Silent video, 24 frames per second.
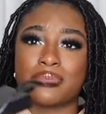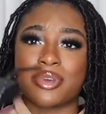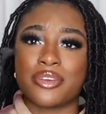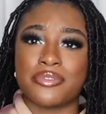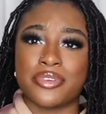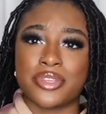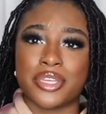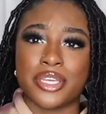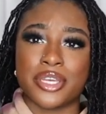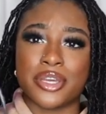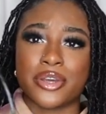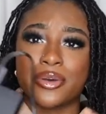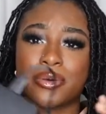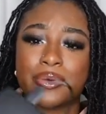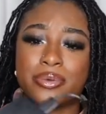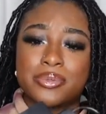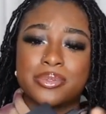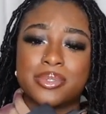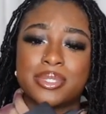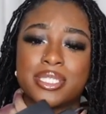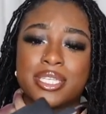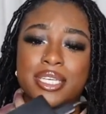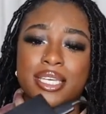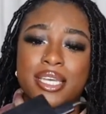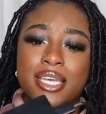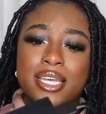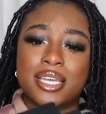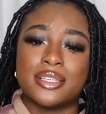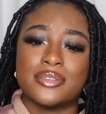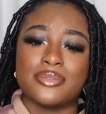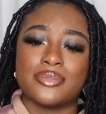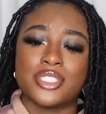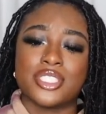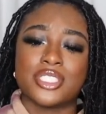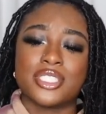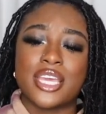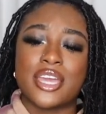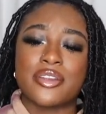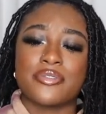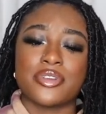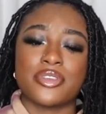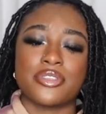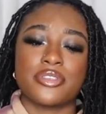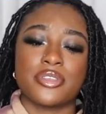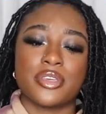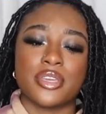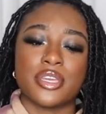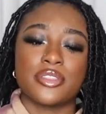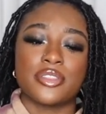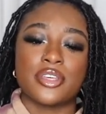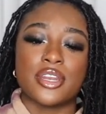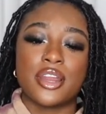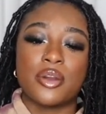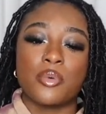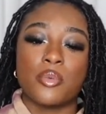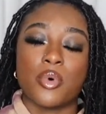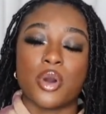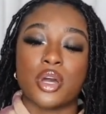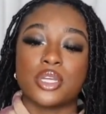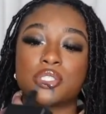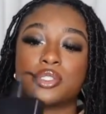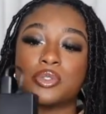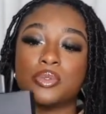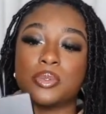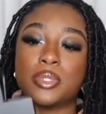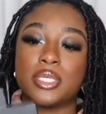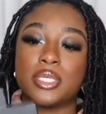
my videos and just everything that I want to